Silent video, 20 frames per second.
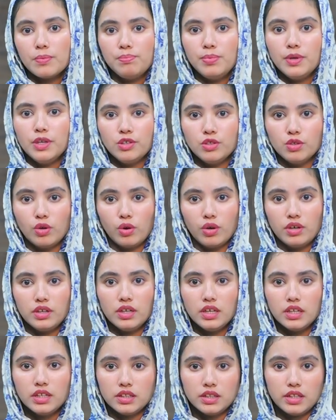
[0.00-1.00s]

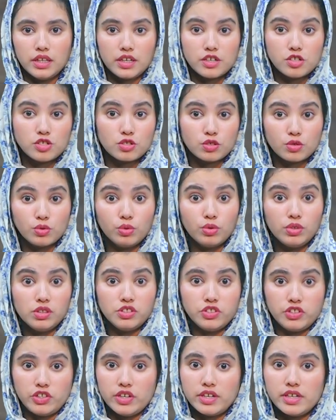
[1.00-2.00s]
beyond their school
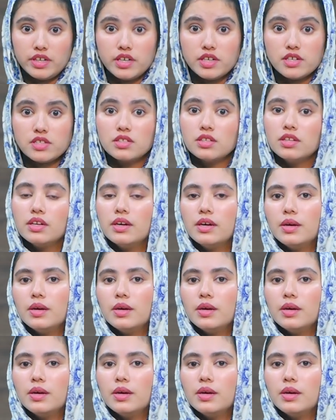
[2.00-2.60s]
years,